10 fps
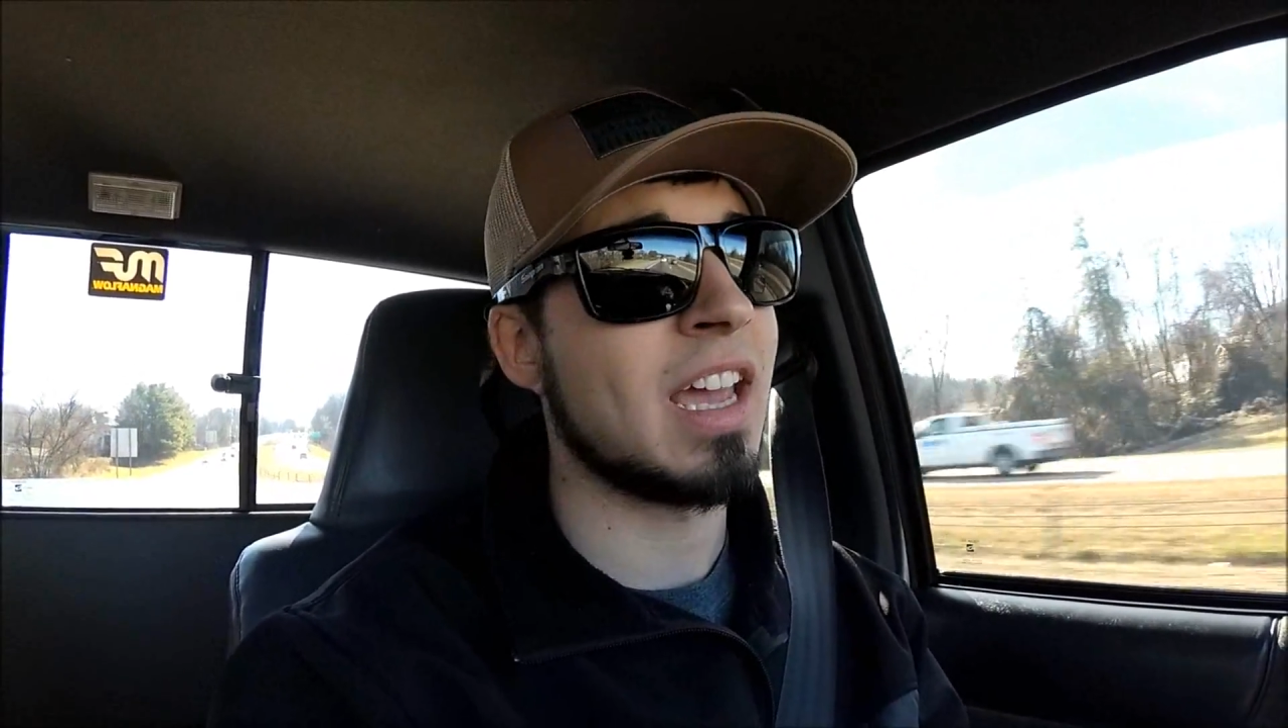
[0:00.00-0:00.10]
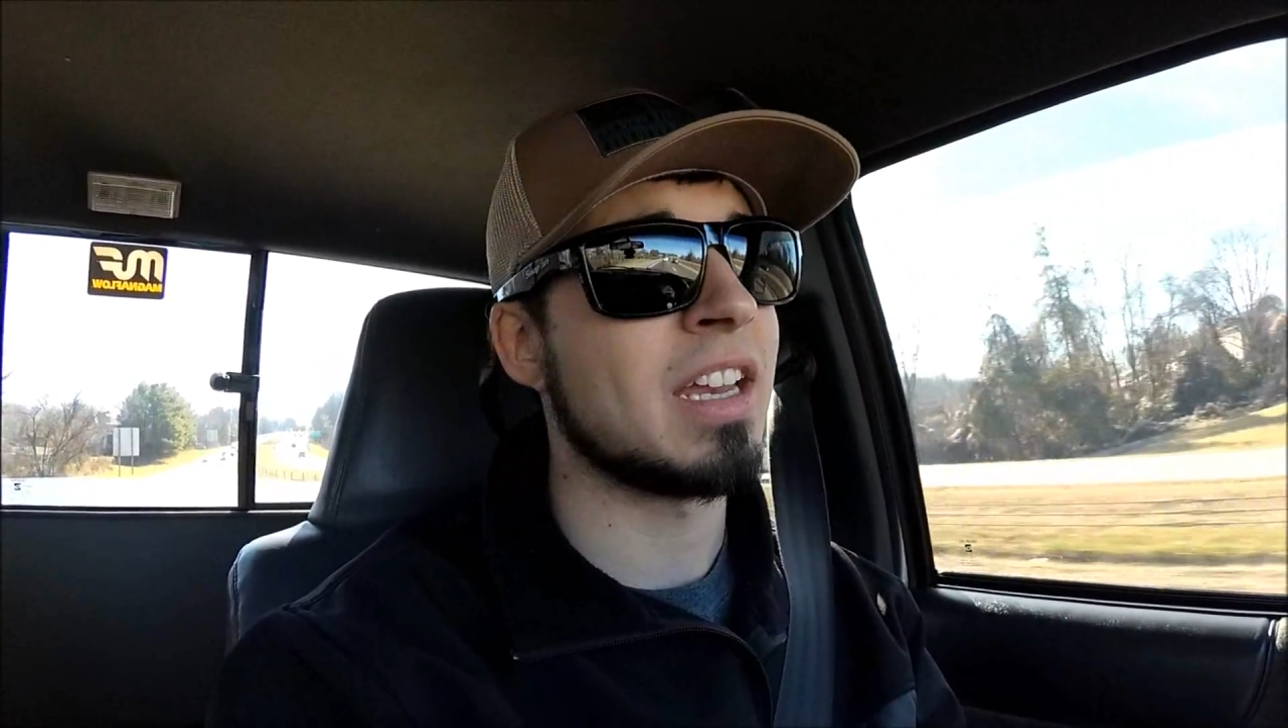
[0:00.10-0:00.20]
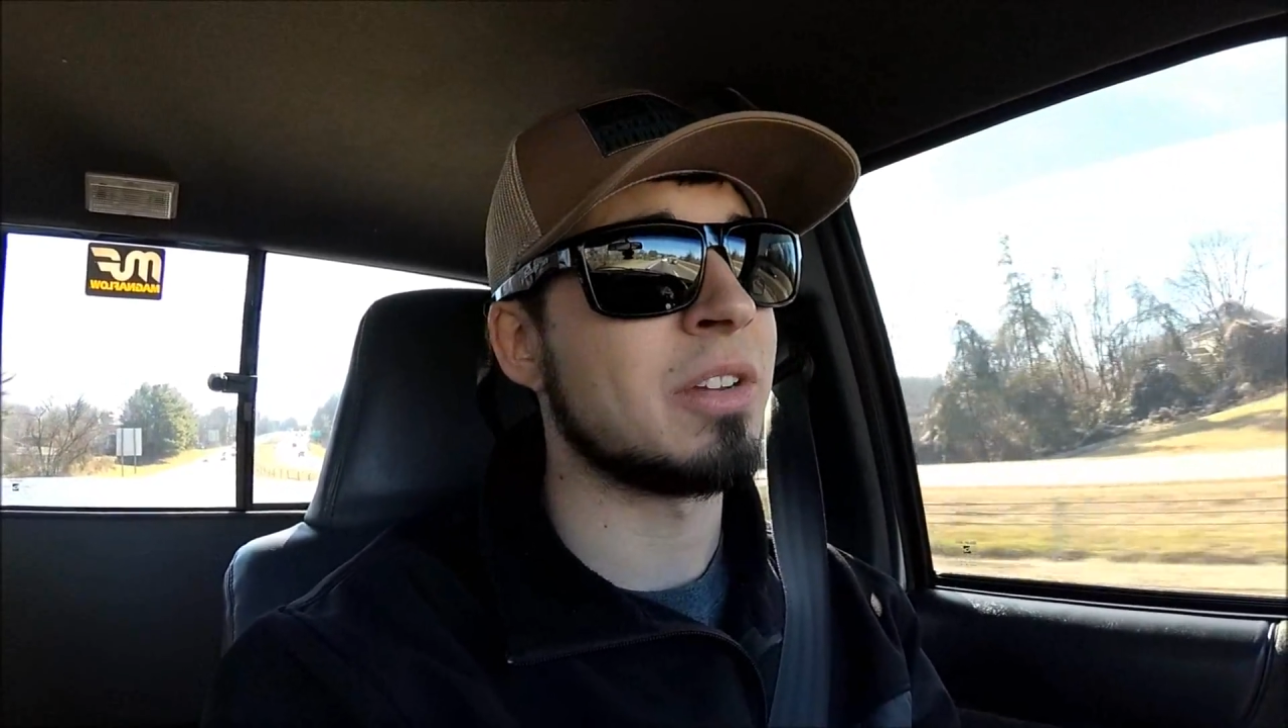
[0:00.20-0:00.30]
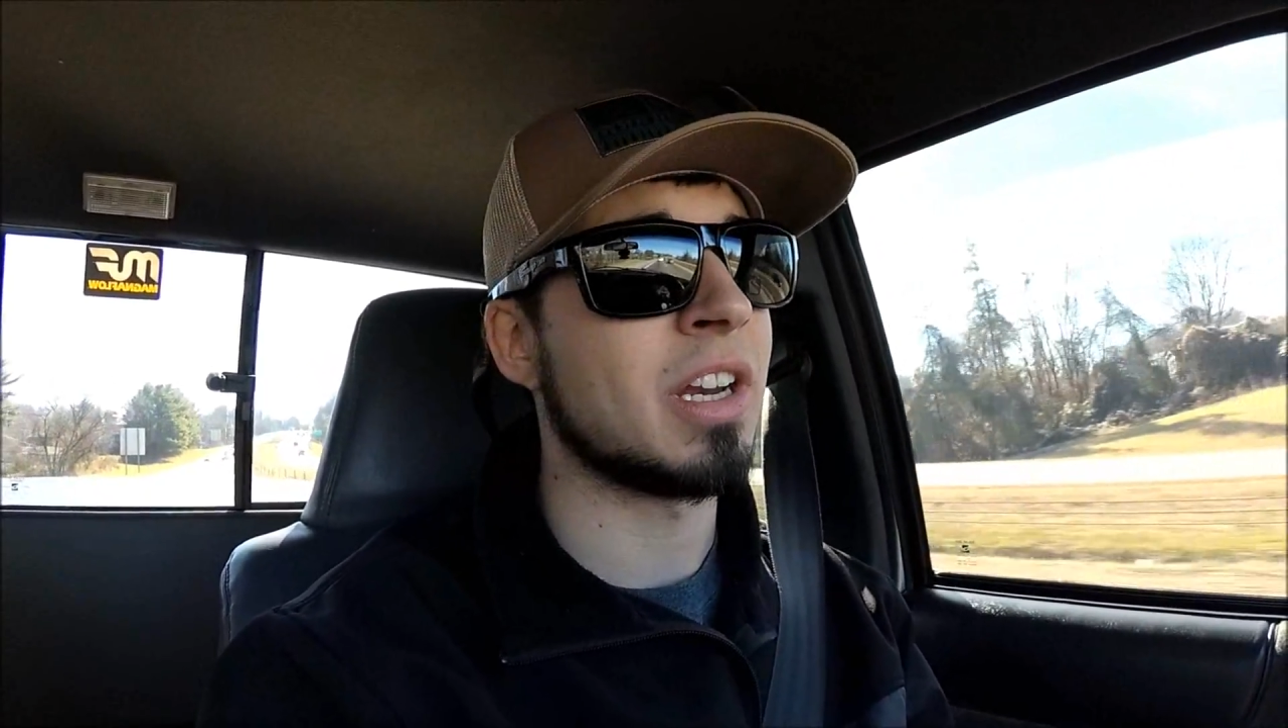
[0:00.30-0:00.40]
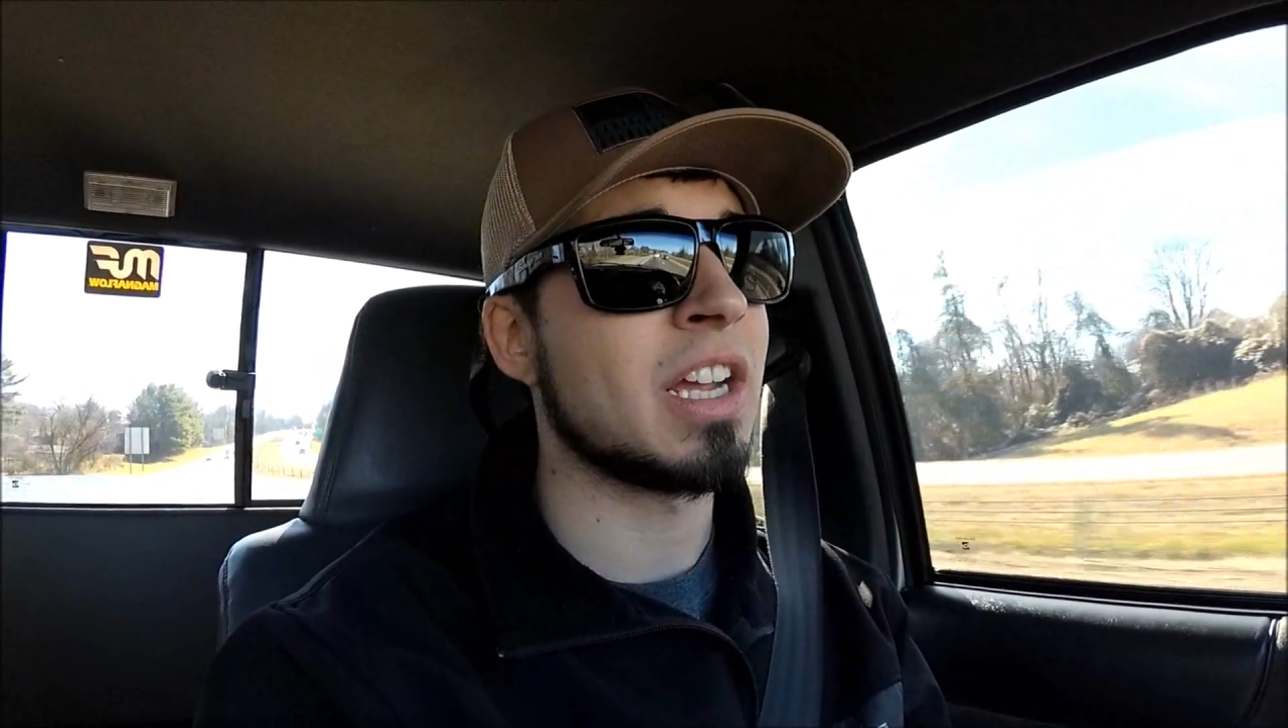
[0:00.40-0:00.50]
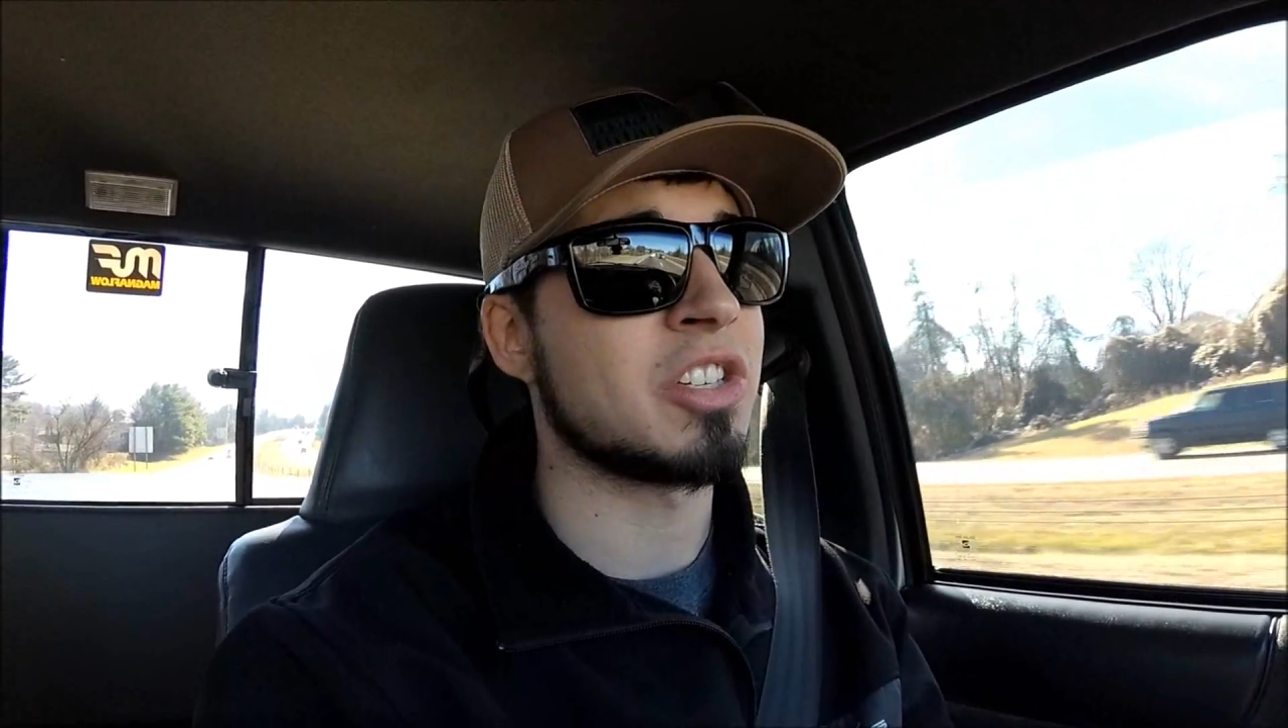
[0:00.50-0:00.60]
that you can